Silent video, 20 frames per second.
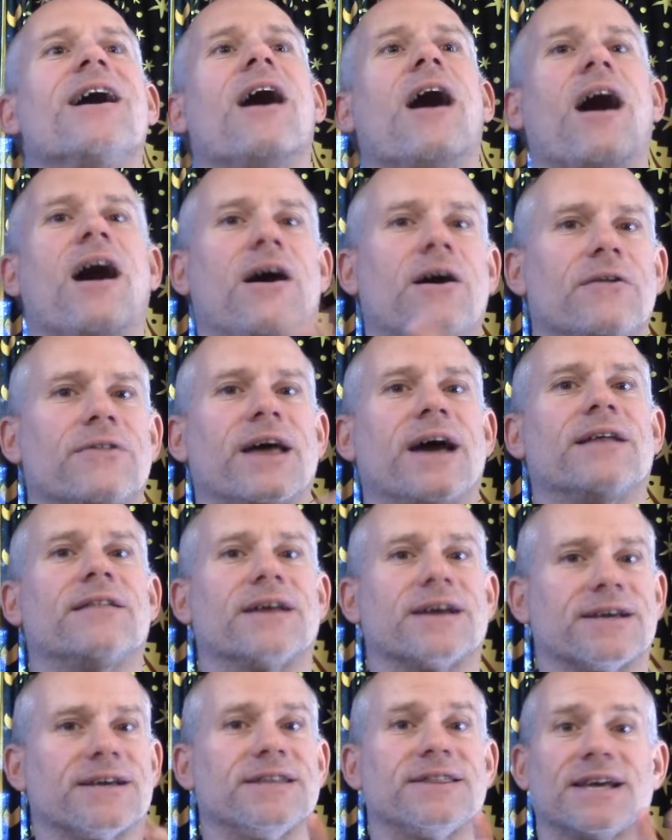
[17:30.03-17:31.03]
all that,
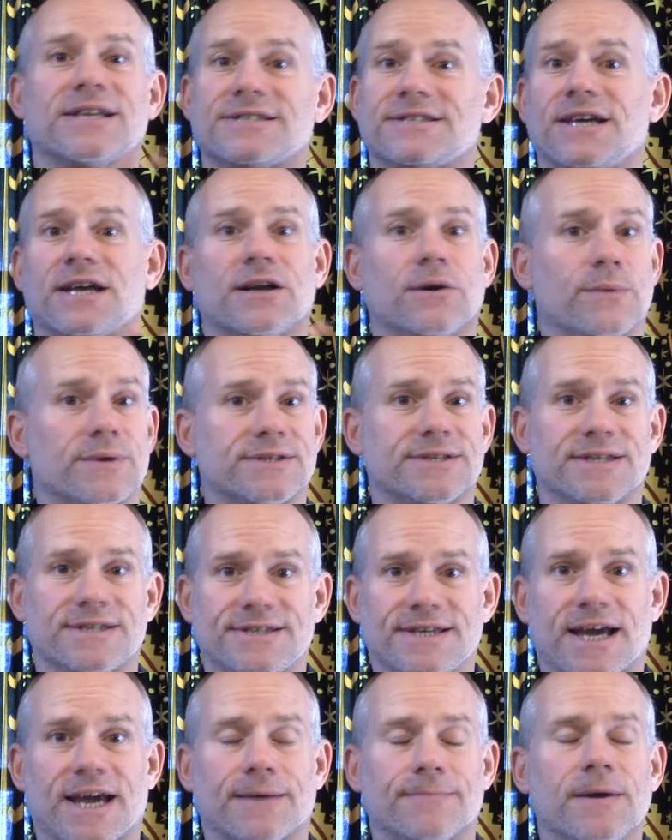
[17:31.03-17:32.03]
like, and that's not always the
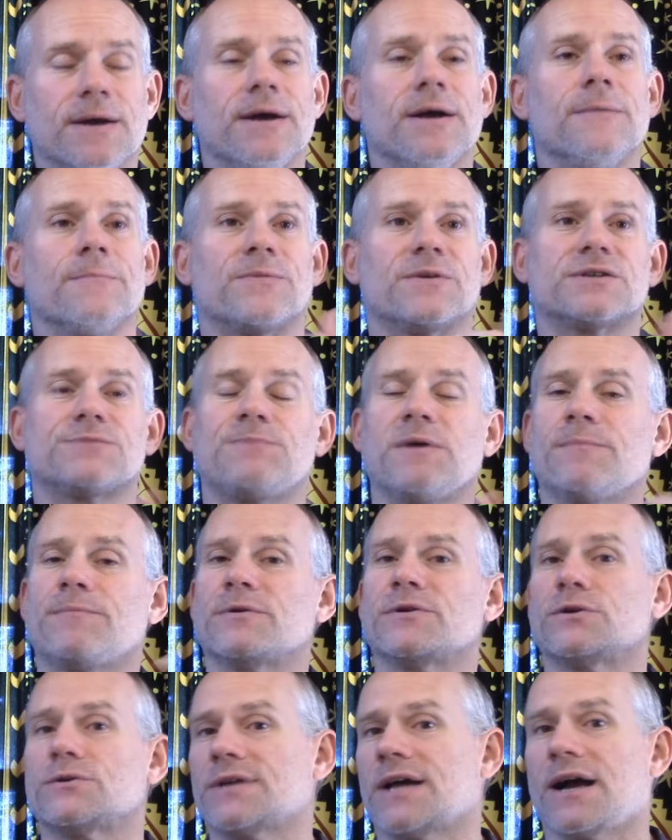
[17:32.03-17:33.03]
same. There's
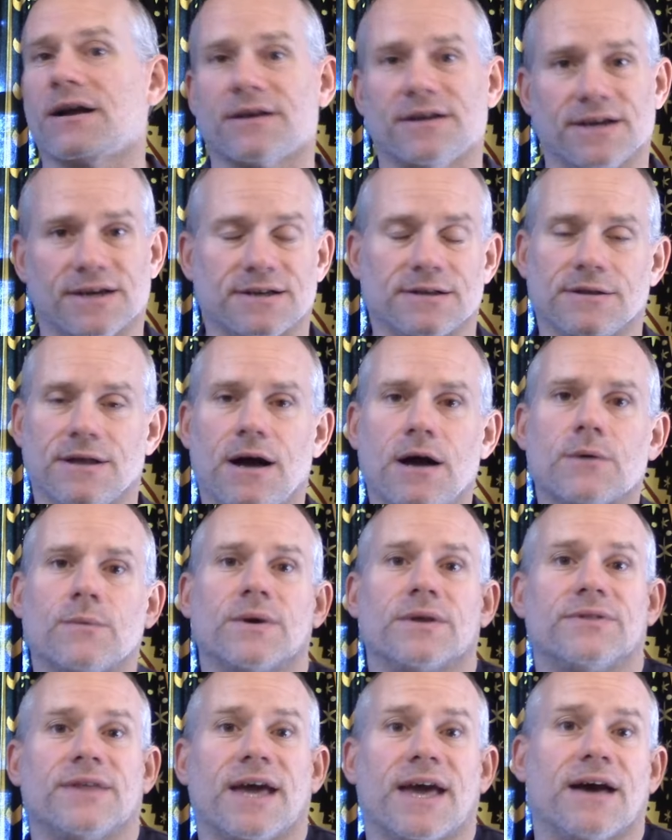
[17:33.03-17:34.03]
people you're not going to get along
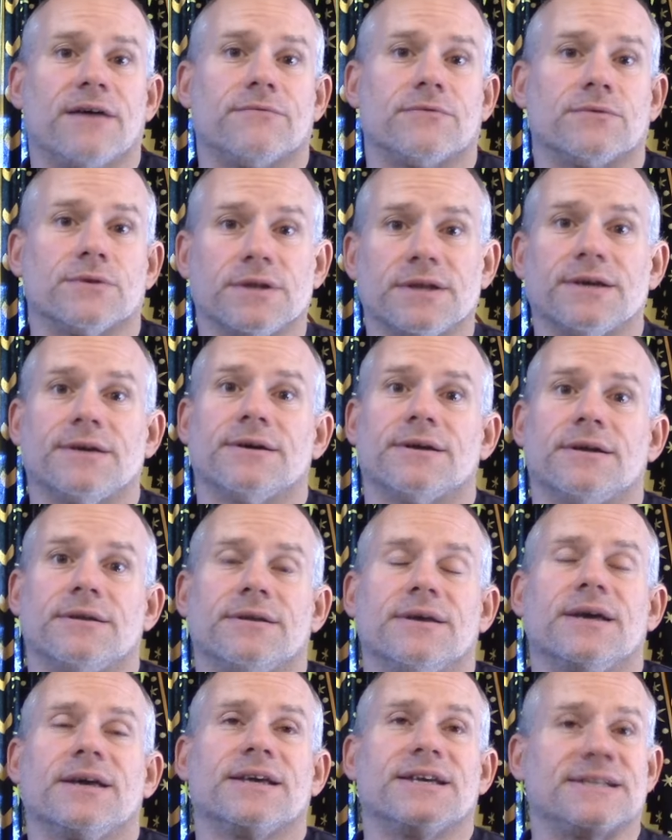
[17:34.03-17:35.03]
with that have really
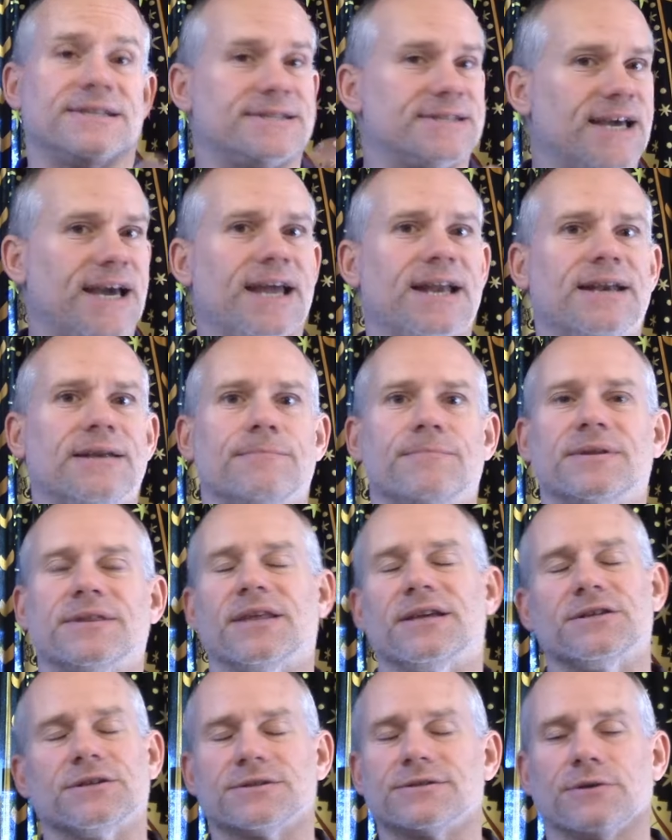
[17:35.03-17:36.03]
good intent, but
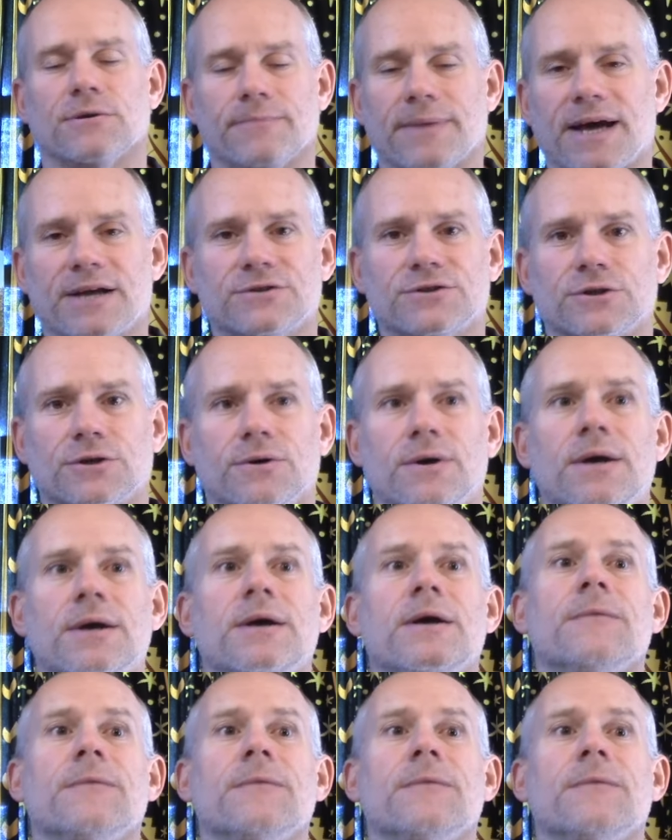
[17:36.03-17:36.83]
they just don't match you.